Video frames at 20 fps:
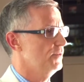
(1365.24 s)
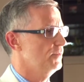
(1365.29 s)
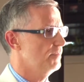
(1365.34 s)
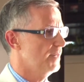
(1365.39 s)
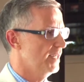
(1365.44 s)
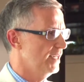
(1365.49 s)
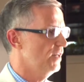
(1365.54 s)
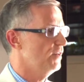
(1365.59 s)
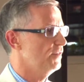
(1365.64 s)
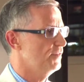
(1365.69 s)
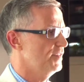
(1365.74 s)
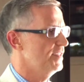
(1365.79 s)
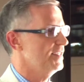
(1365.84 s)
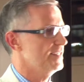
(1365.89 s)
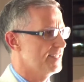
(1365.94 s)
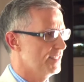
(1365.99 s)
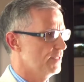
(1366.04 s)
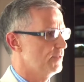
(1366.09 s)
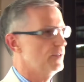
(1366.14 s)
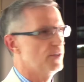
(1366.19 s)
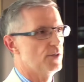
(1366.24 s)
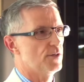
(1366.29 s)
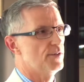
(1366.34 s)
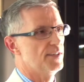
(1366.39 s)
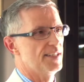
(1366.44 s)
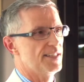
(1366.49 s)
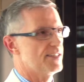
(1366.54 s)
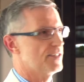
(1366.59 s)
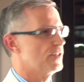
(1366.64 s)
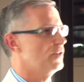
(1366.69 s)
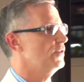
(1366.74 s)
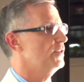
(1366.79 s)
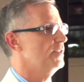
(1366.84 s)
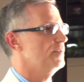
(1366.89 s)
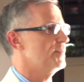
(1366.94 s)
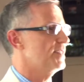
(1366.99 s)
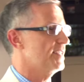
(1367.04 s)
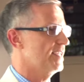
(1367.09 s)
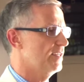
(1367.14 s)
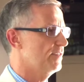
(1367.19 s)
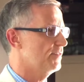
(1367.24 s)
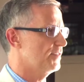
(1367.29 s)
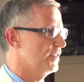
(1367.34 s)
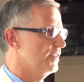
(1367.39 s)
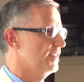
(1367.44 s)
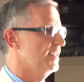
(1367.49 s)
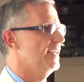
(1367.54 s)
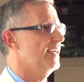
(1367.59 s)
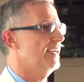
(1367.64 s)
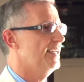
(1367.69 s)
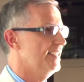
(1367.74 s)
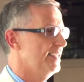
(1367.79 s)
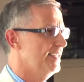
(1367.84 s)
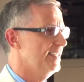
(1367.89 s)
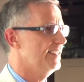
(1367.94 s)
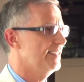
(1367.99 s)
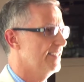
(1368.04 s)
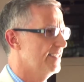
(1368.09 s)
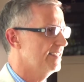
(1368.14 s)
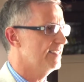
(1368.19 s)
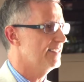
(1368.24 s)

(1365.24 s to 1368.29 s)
my office, they had already sold themselves on the idea that